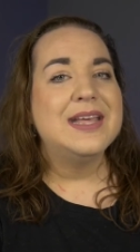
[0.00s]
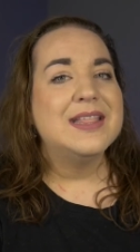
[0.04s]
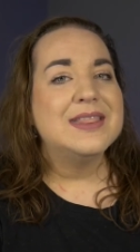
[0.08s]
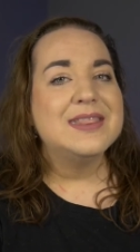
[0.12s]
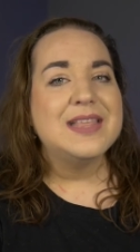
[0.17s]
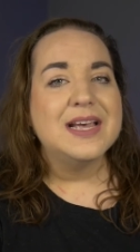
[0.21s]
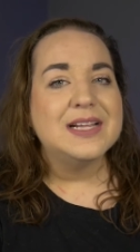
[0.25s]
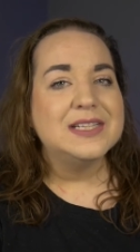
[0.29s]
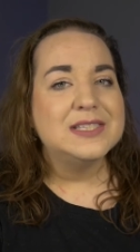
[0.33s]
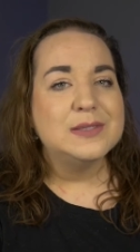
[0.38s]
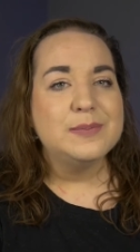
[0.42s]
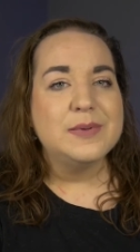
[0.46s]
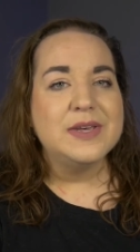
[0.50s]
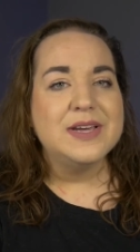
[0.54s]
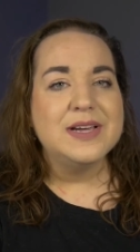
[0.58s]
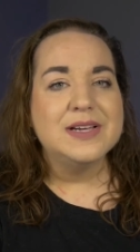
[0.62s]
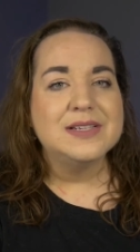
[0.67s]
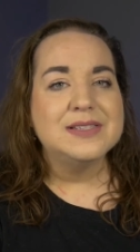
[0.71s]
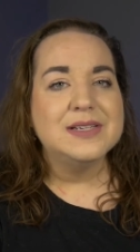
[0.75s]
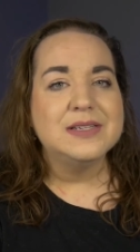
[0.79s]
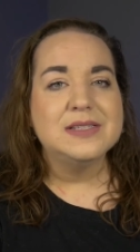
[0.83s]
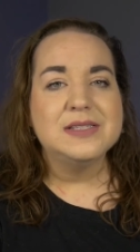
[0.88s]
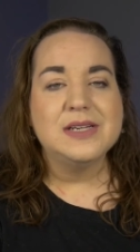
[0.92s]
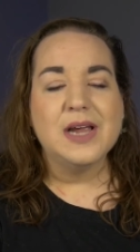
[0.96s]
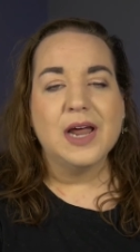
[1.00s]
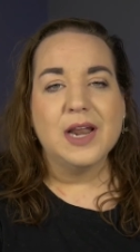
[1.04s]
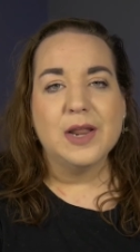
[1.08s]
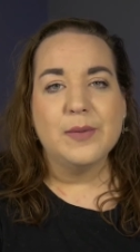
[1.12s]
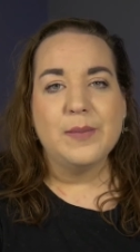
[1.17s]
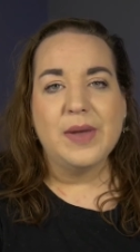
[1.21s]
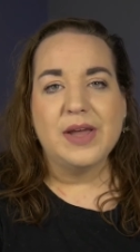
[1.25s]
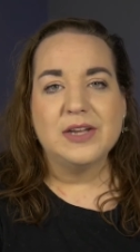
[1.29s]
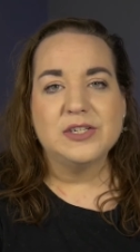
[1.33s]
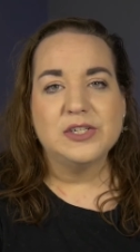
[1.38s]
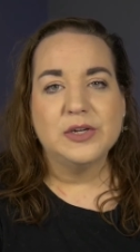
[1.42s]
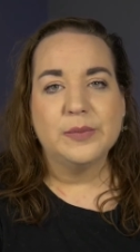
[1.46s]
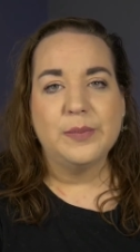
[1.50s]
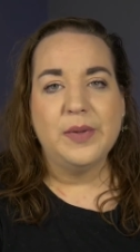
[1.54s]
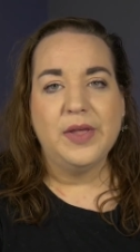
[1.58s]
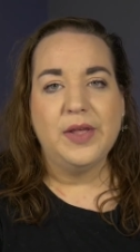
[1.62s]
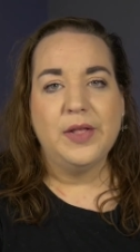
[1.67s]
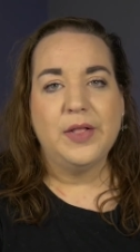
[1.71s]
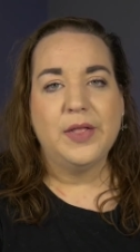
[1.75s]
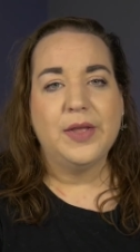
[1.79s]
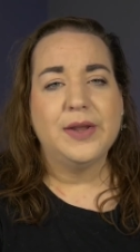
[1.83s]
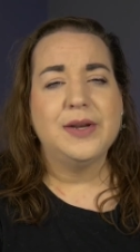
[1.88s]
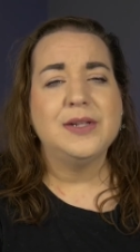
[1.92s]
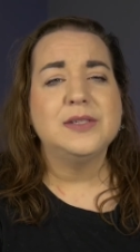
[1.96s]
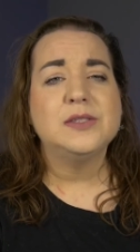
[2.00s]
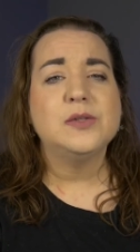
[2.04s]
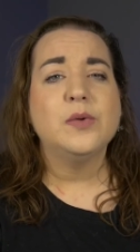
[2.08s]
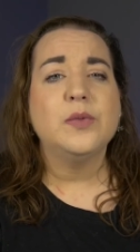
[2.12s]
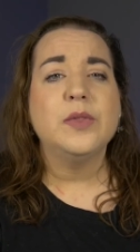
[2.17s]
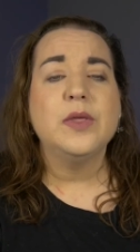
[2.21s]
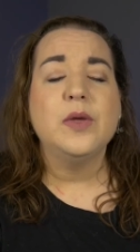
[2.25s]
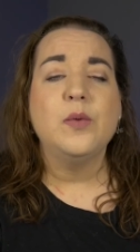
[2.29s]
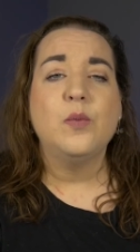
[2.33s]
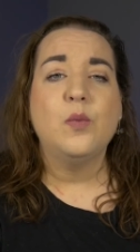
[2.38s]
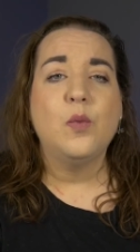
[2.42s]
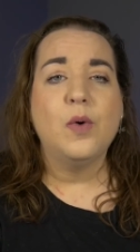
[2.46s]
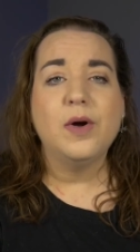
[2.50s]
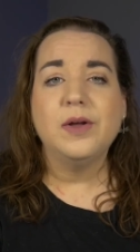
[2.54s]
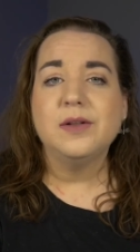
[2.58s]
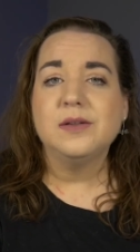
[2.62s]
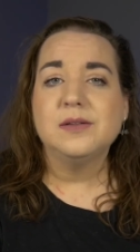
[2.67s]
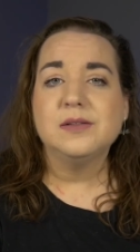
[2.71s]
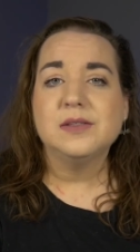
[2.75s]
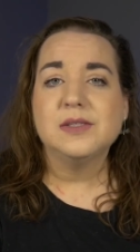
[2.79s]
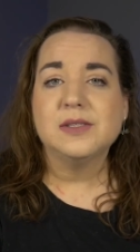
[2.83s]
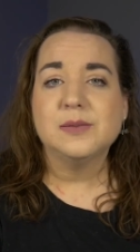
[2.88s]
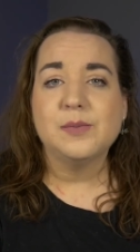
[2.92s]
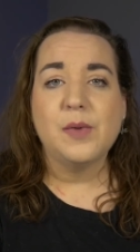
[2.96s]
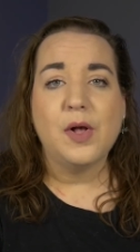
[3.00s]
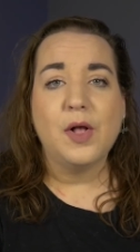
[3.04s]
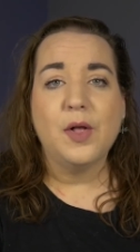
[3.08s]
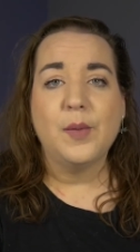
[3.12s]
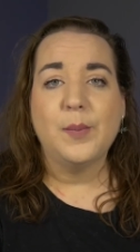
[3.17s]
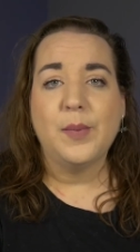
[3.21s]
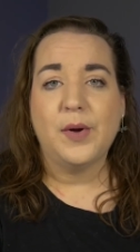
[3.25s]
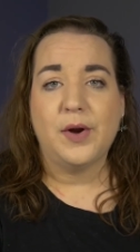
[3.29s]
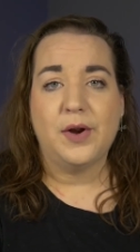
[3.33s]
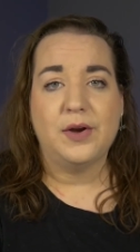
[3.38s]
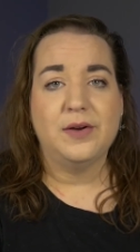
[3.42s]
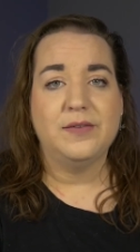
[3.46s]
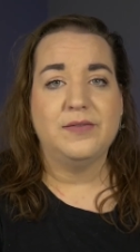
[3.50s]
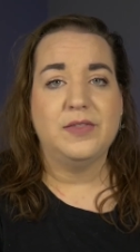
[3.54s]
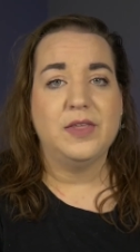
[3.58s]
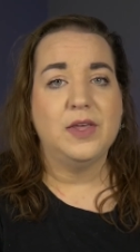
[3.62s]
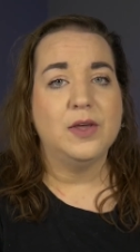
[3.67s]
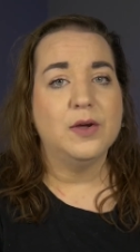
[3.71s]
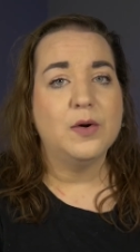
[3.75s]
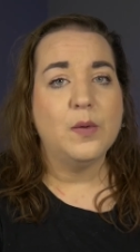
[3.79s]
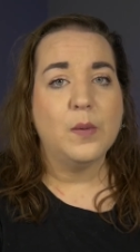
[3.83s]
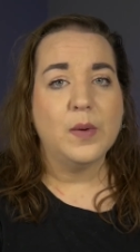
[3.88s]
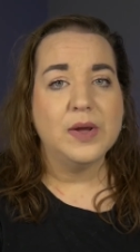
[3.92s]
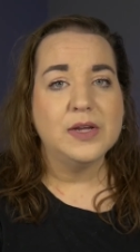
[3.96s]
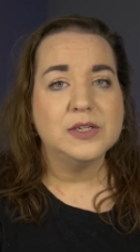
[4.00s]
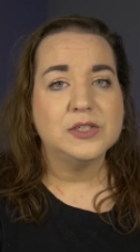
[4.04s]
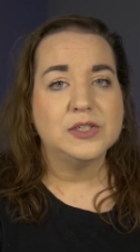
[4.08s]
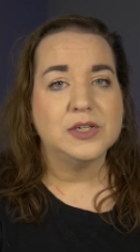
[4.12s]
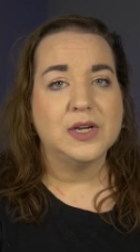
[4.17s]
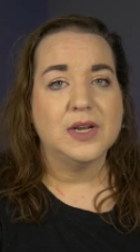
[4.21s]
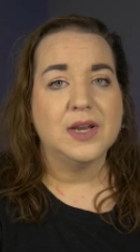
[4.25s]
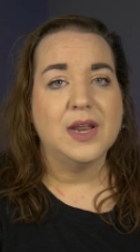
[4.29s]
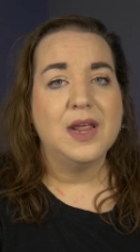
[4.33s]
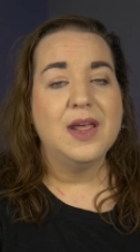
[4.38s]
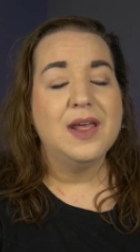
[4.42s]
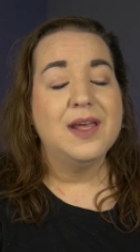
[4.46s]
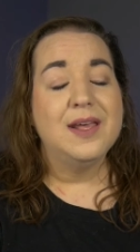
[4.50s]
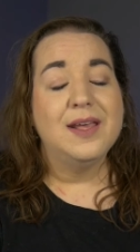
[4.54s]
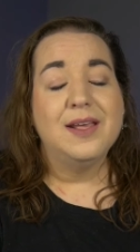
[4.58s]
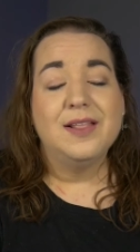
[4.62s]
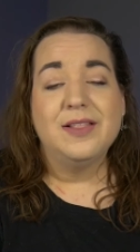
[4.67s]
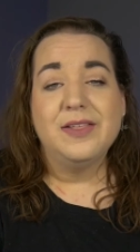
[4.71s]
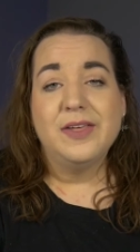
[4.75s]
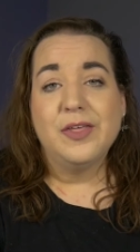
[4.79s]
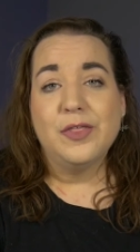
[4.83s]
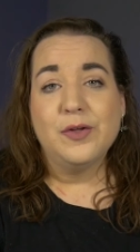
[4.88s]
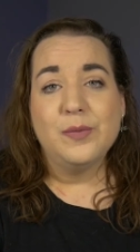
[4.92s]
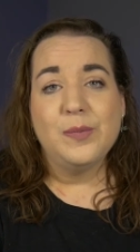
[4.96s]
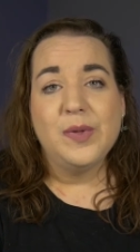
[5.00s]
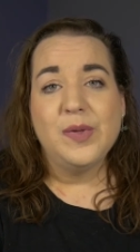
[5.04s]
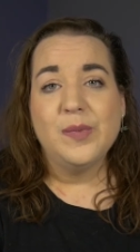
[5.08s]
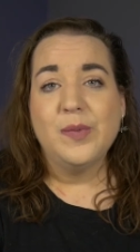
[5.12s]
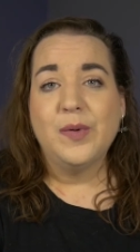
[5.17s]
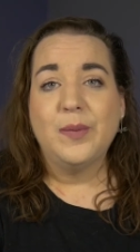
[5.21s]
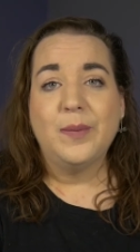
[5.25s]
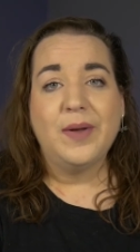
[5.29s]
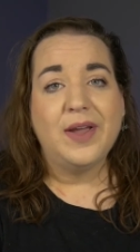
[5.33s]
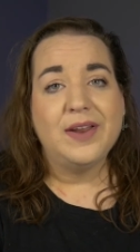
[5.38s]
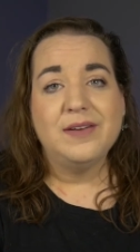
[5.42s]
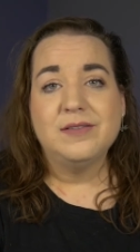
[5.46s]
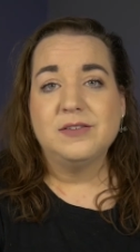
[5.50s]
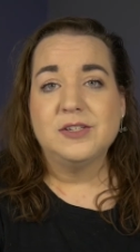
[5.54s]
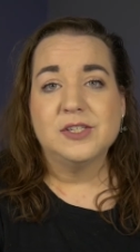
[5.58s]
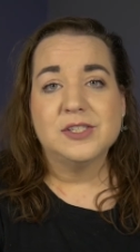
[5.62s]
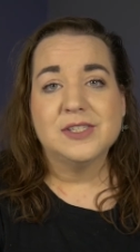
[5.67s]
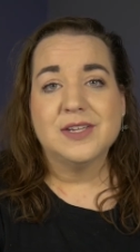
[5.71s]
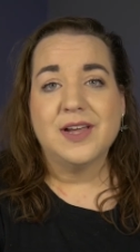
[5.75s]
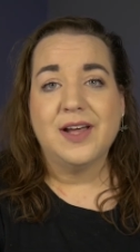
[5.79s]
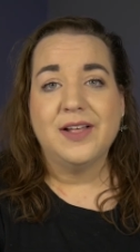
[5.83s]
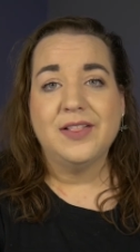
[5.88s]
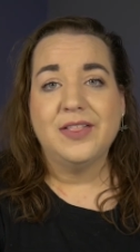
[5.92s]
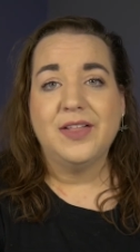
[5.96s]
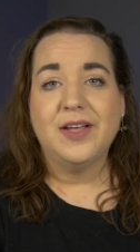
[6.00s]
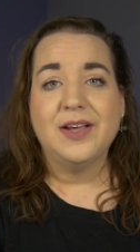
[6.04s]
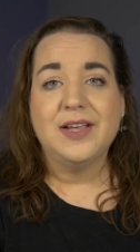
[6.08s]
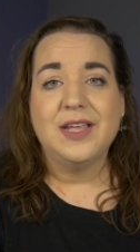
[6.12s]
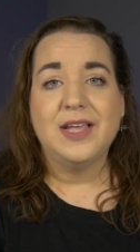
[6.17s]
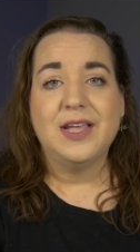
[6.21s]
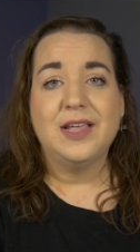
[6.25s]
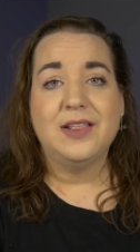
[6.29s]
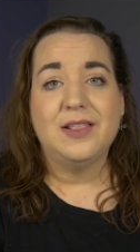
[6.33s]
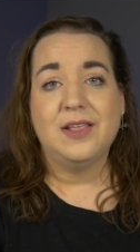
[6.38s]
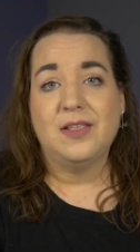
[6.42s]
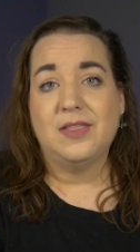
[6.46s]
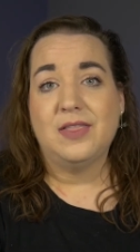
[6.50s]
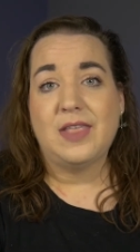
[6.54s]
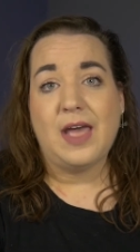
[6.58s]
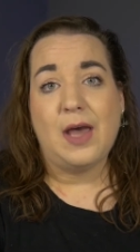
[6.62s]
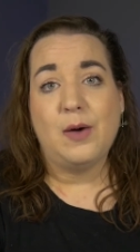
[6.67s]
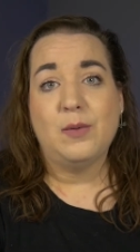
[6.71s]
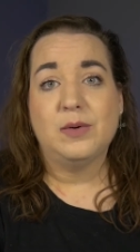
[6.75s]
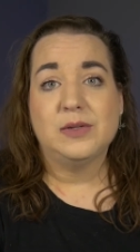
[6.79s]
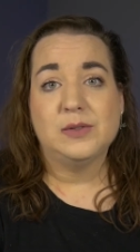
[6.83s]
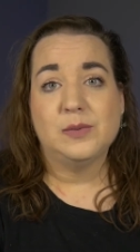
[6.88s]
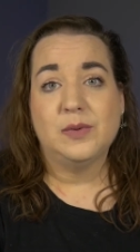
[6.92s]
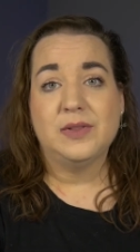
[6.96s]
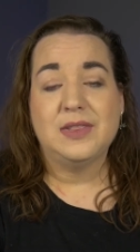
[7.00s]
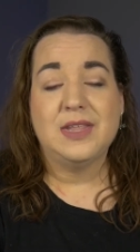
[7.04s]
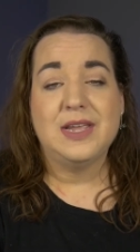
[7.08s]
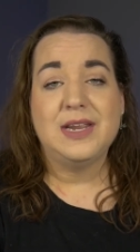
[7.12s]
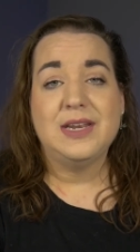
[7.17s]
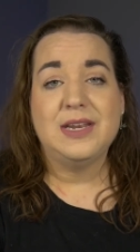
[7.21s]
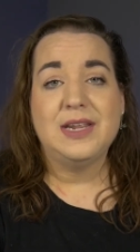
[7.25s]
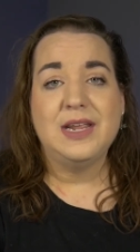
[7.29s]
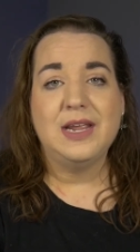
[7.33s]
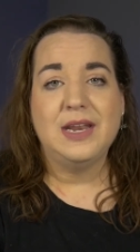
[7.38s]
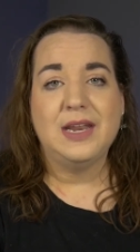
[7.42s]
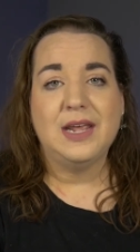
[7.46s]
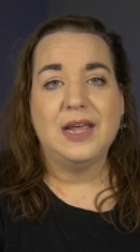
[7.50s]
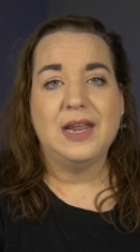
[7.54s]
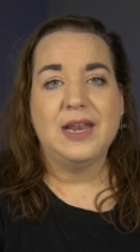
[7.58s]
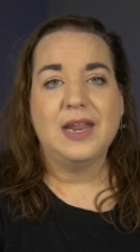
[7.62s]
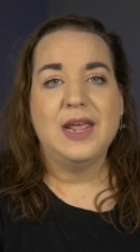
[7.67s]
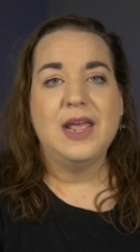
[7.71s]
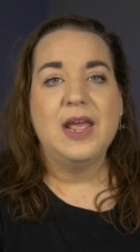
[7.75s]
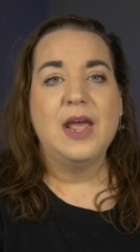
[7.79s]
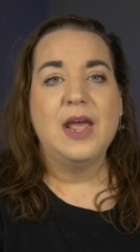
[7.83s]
That's because it's not a magic pill, and it's only one small part of the equation. The other people might have just got lucky that that was what they needed.